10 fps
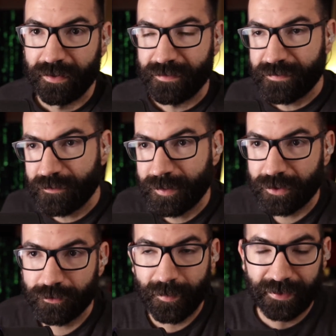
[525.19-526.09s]
This is
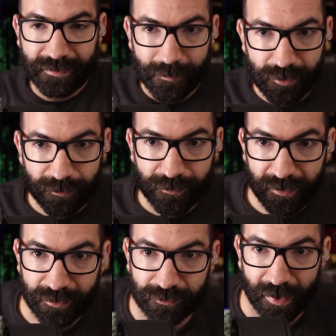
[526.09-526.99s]
because my depth of
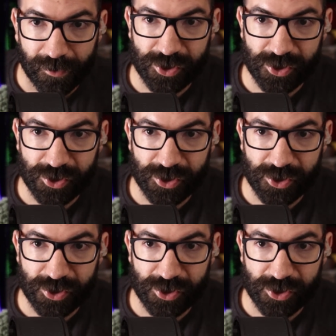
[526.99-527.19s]
field is very